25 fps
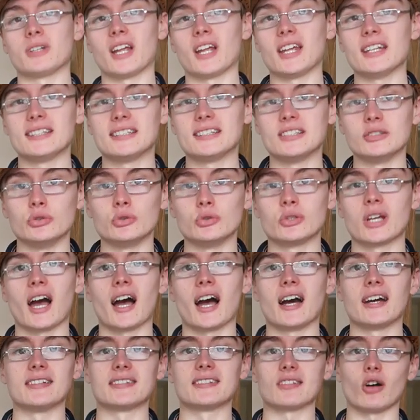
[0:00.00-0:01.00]
updating you
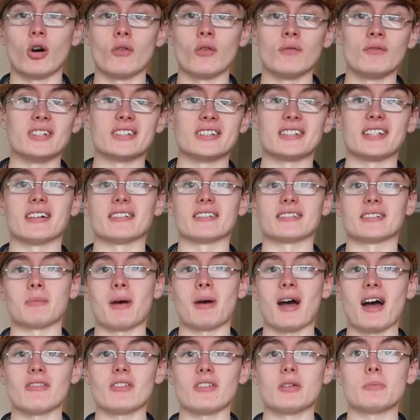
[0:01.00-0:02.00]
guys on the sales
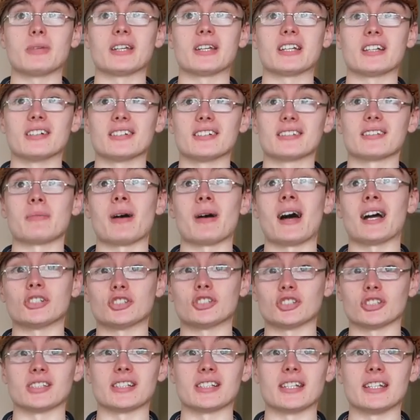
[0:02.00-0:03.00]
I'm having because I'm
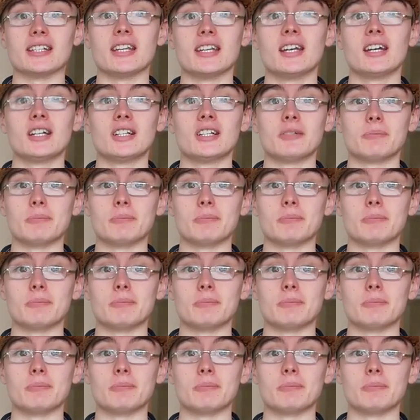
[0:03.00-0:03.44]
actually